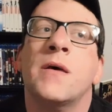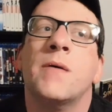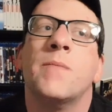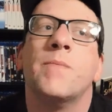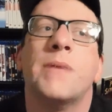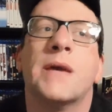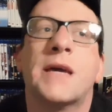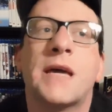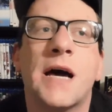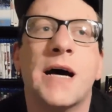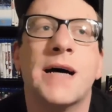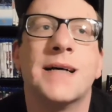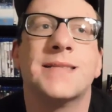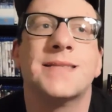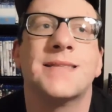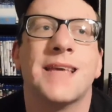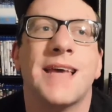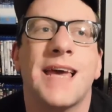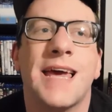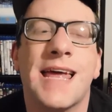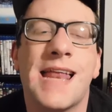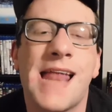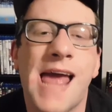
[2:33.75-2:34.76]

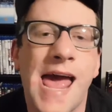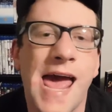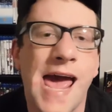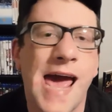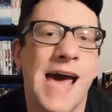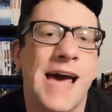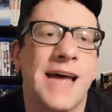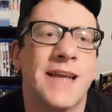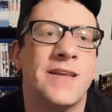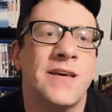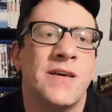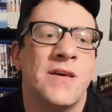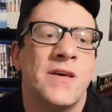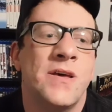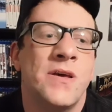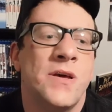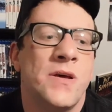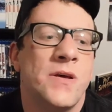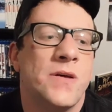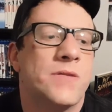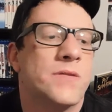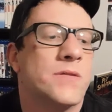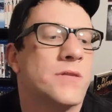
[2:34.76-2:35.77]
Because it had
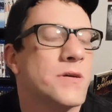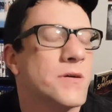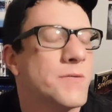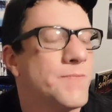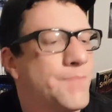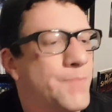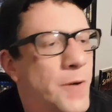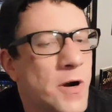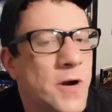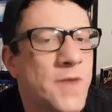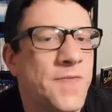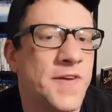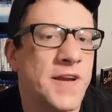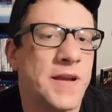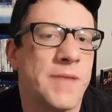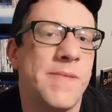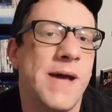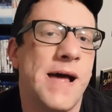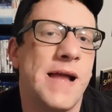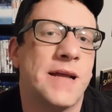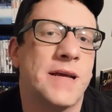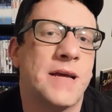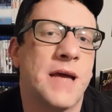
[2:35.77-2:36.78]
the perfect
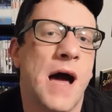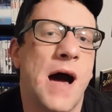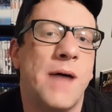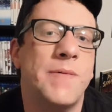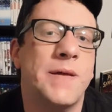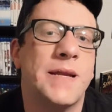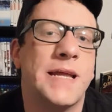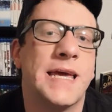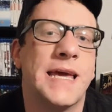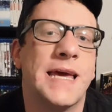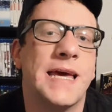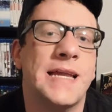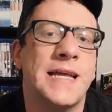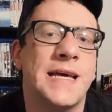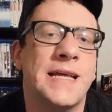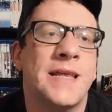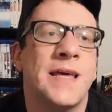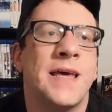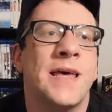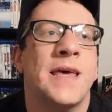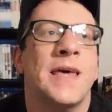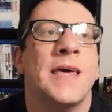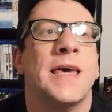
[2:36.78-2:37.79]
amount of comedy in it.
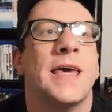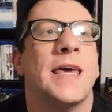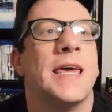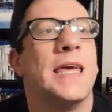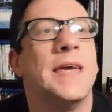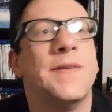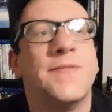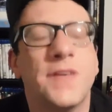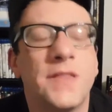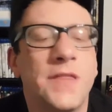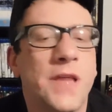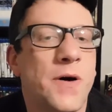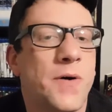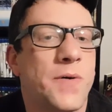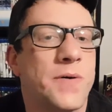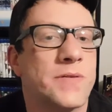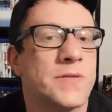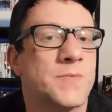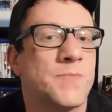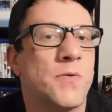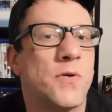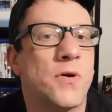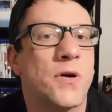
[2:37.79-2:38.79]
Even though it
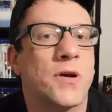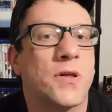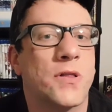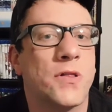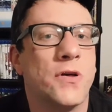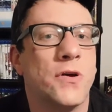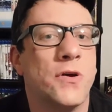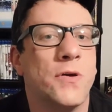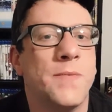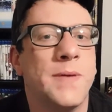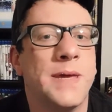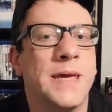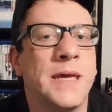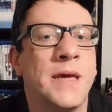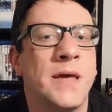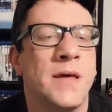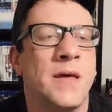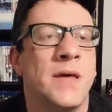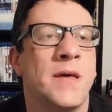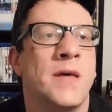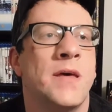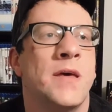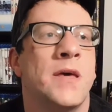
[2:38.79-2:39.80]
was more gloomy,
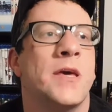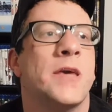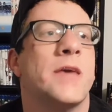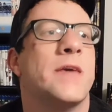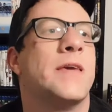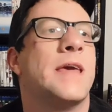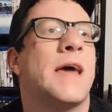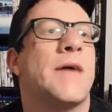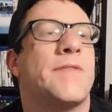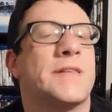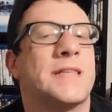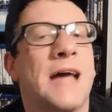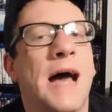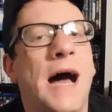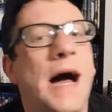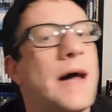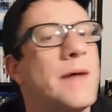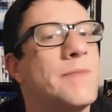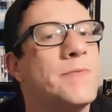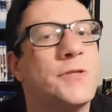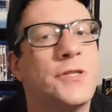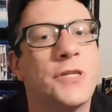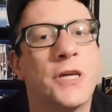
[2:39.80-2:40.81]
you have a
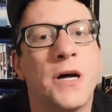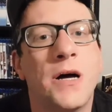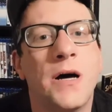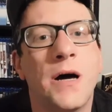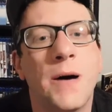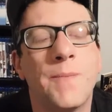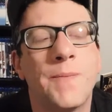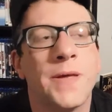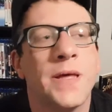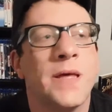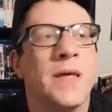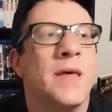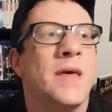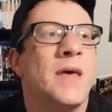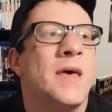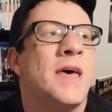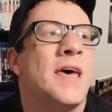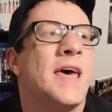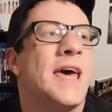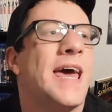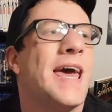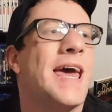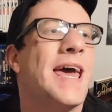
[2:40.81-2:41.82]
time jump.
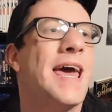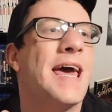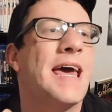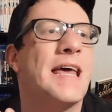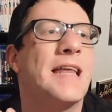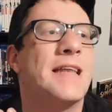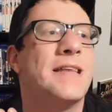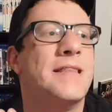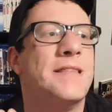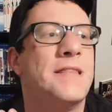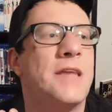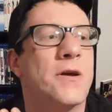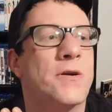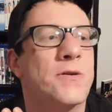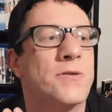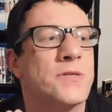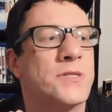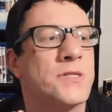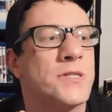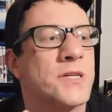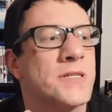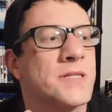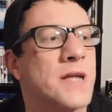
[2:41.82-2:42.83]
And
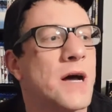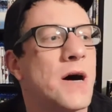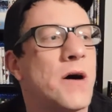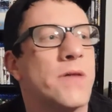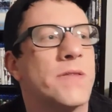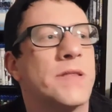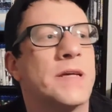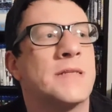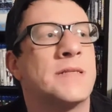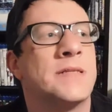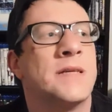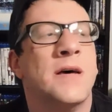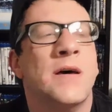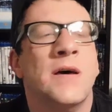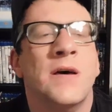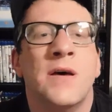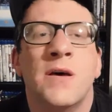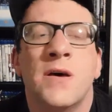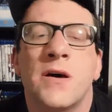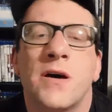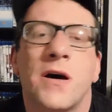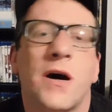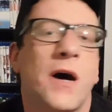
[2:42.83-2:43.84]
there's just all this
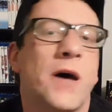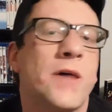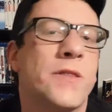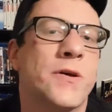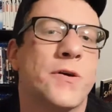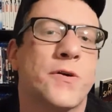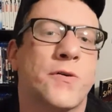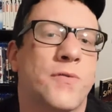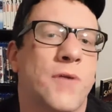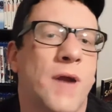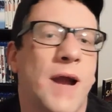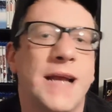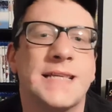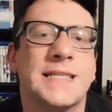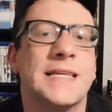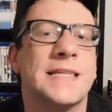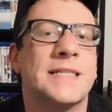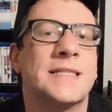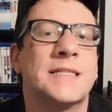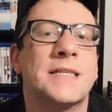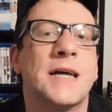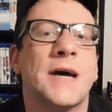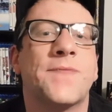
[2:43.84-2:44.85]
other crazy
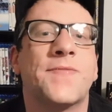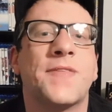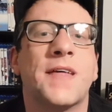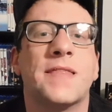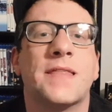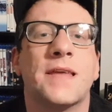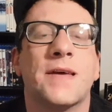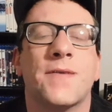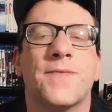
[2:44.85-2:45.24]
stuff that the